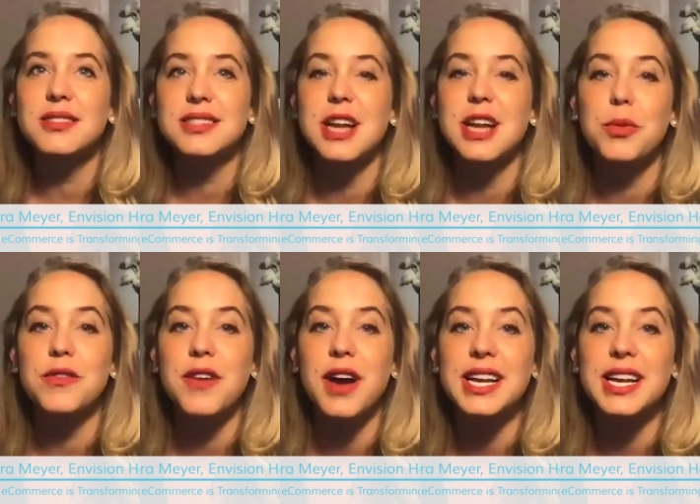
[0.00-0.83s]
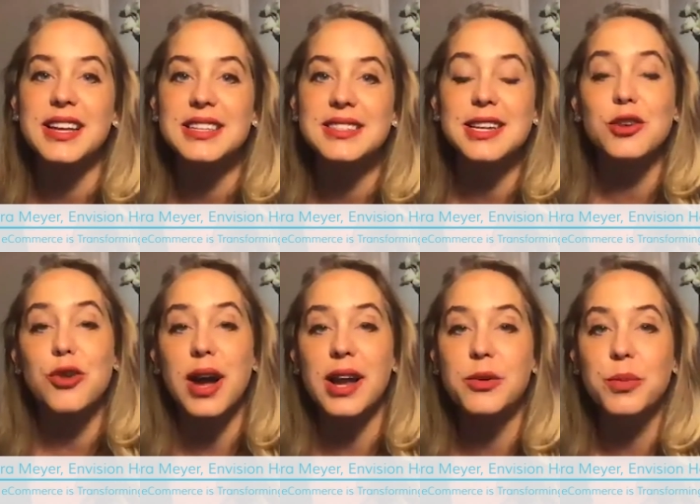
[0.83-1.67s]
is now providing is
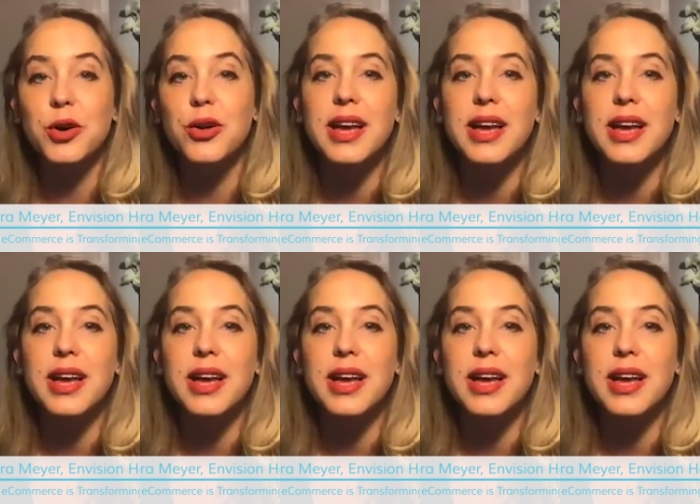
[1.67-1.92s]
incredible.